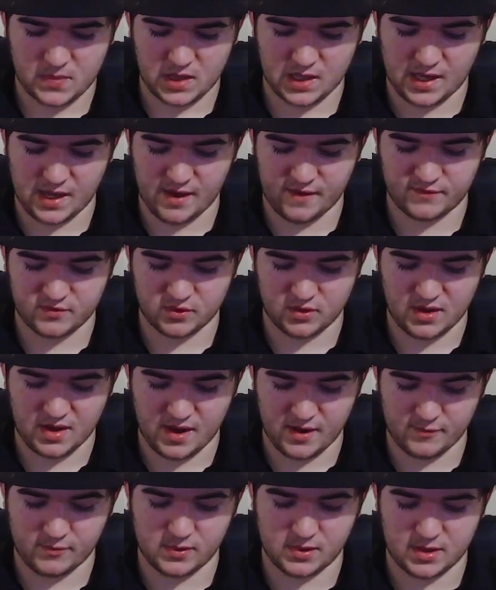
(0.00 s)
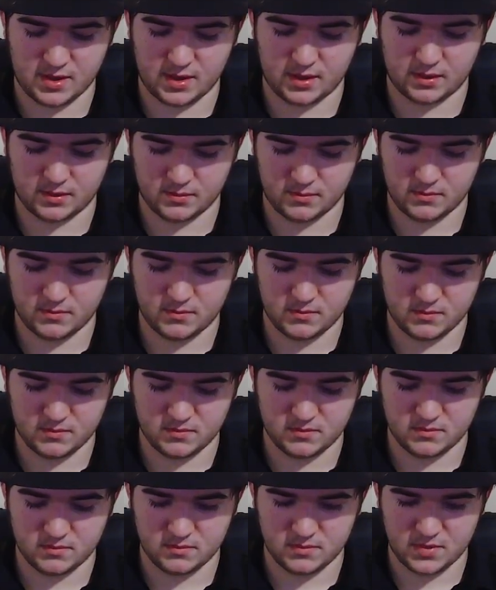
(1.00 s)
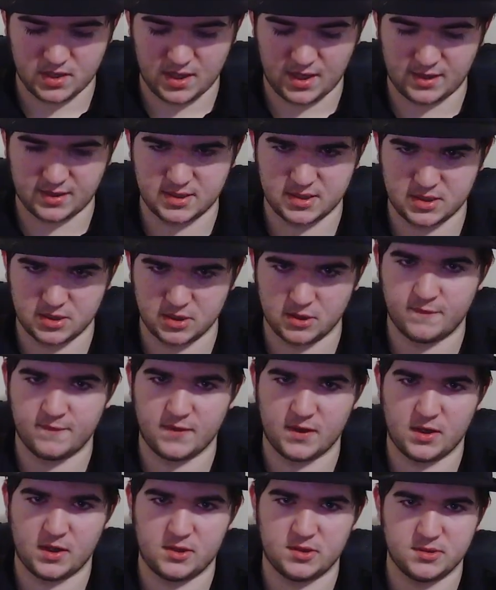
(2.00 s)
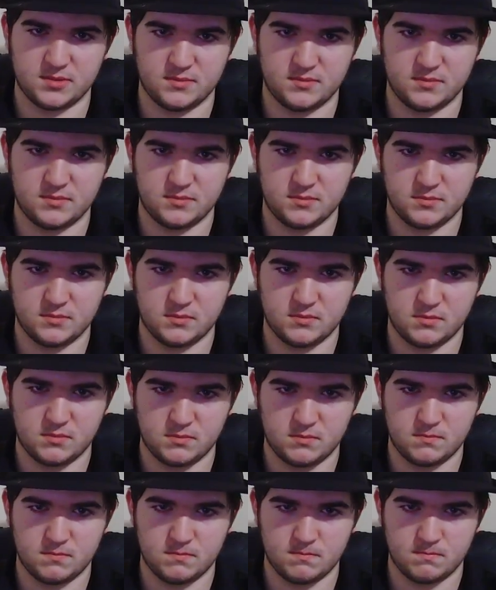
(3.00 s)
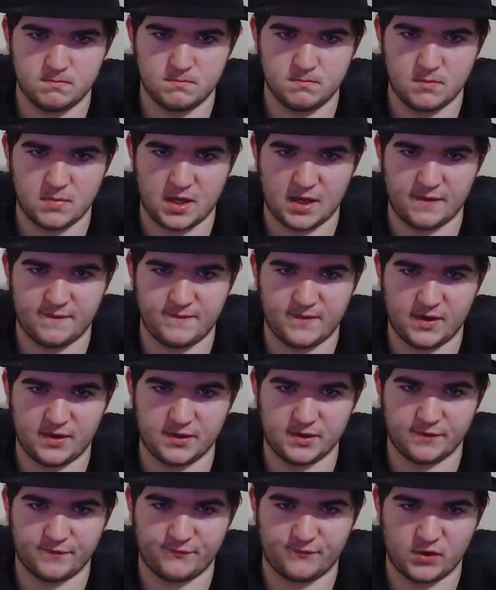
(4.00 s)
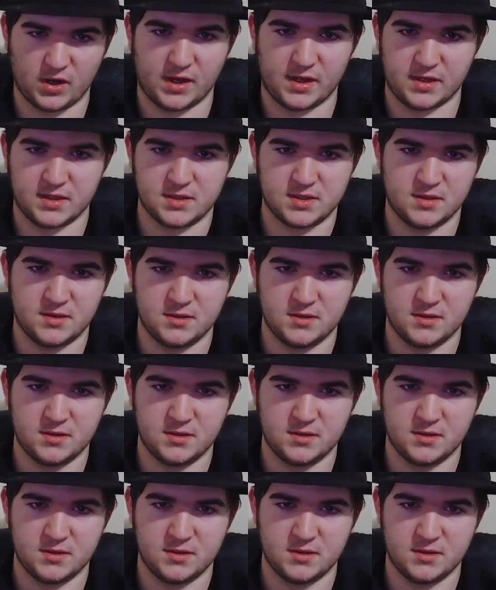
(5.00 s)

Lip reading: After everything, I still failed. I failed a friend.